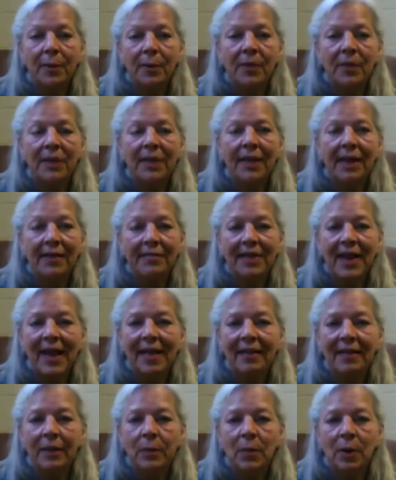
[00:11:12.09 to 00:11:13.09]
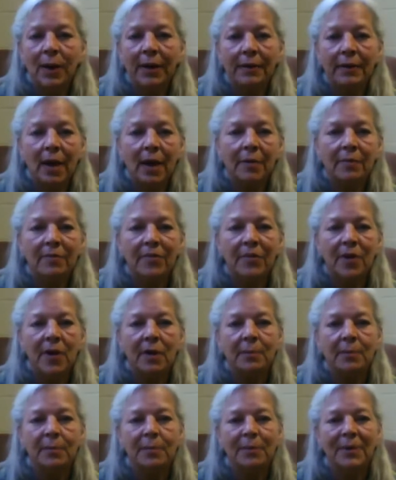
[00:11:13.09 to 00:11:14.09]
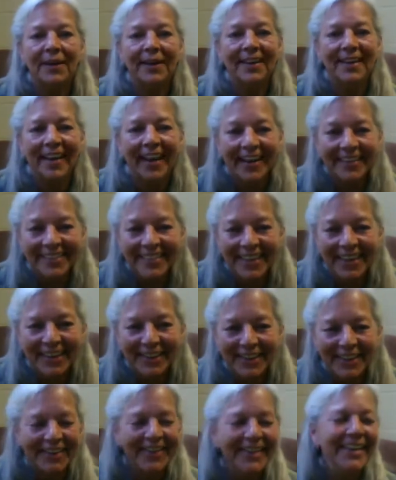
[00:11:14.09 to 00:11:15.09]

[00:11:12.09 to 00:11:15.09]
in the Lehigh Valley where I come from. Hi, Joe.